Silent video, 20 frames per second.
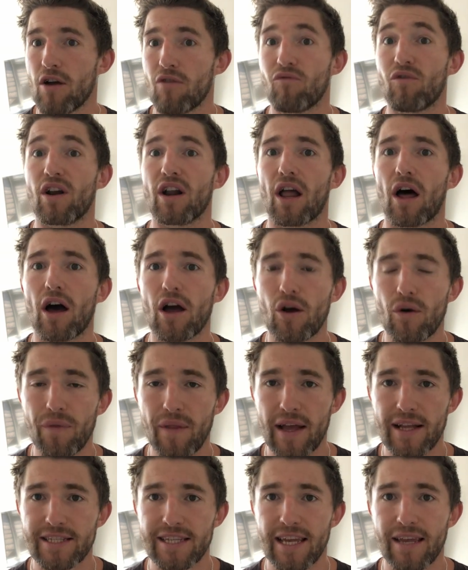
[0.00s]
rely on
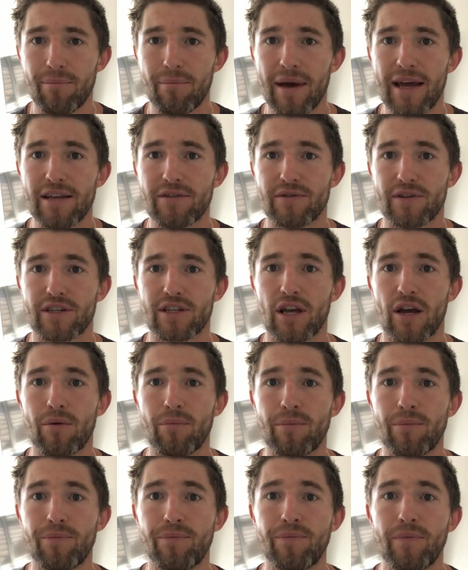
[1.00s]
their teammates for
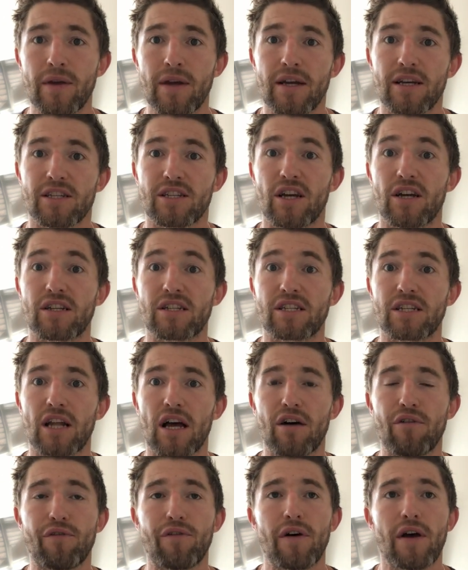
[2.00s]
certain
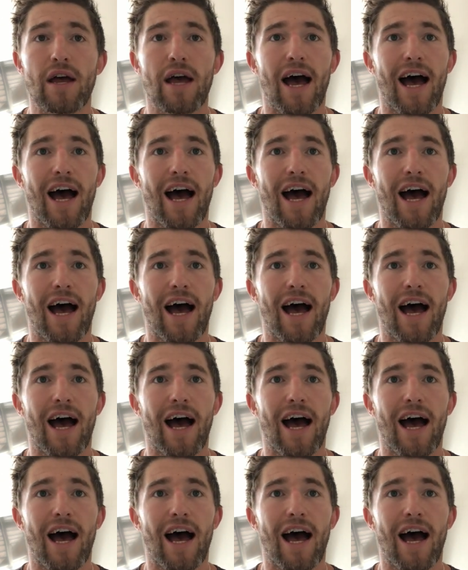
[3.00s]
stuff,